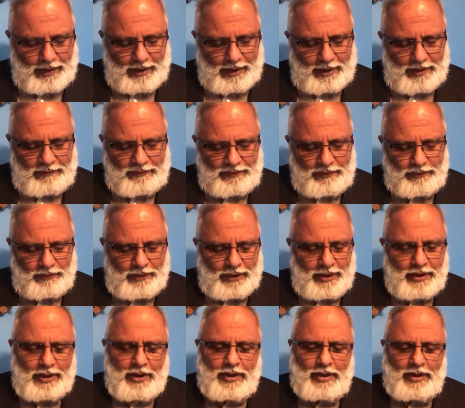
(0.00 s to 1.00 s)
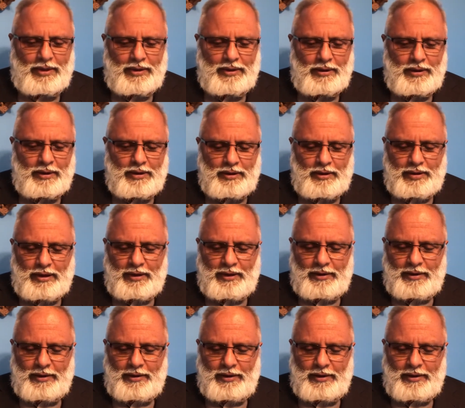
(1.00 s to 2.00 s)
And if you read, uh, uh,
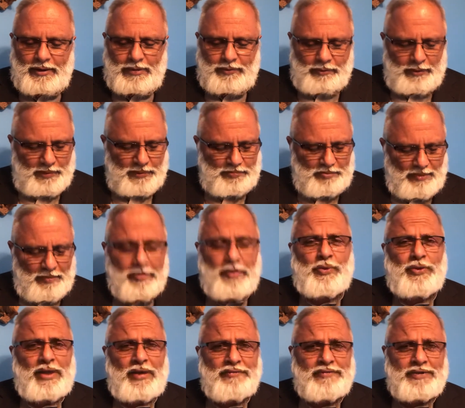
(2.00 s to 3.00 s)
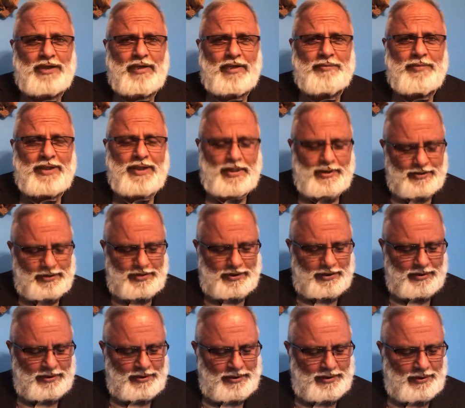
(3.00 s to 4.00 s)
we probably won't have time to get into
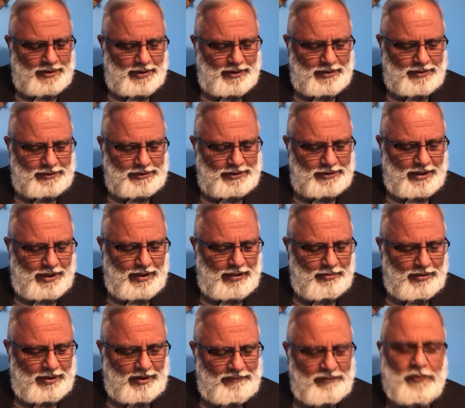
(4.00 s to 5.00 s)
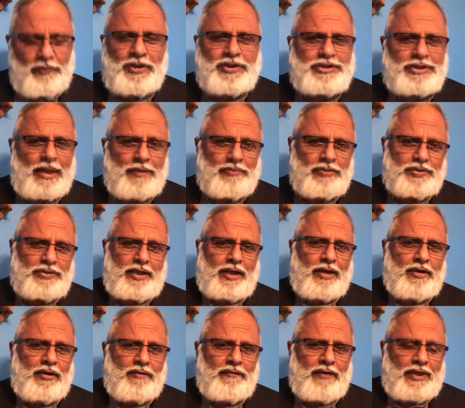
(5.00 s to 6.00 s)
it in, uh, today, but if you read chapter
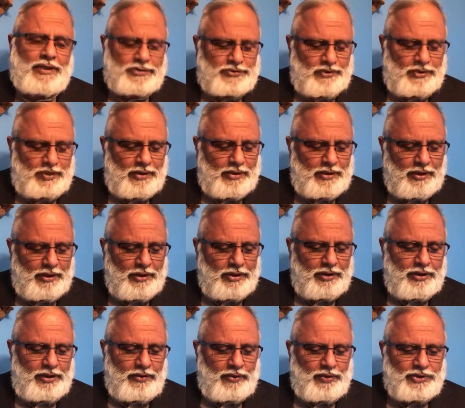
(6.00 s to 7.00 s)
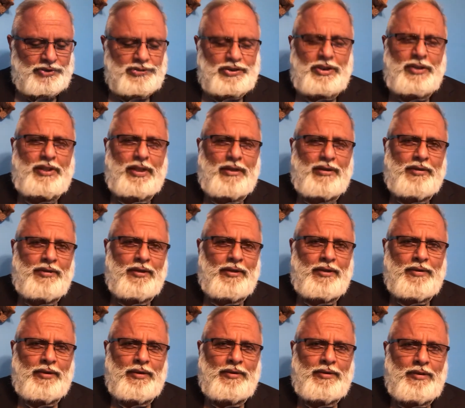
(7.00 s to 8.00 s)
10 of Ezra, you will see that
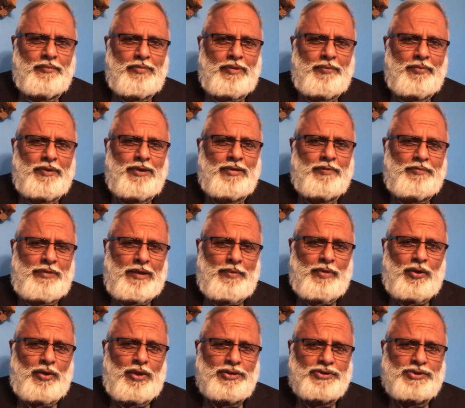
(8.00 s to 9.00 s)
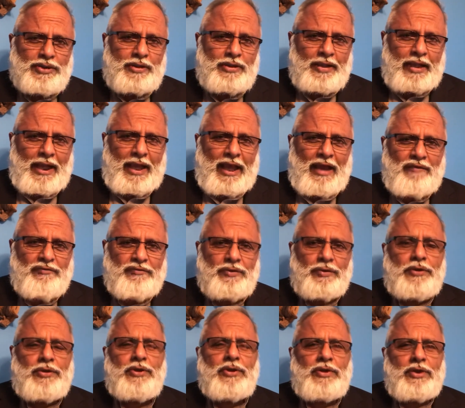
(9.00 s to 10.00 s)
Eh, the eh, people listened
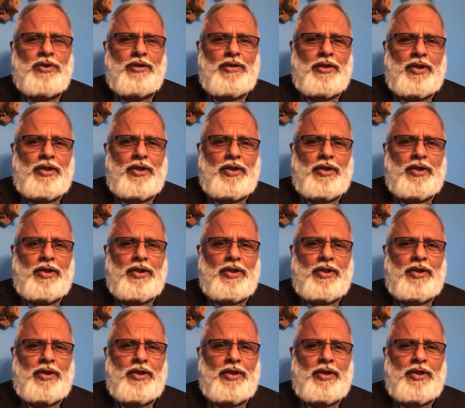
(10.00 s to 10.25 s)
after they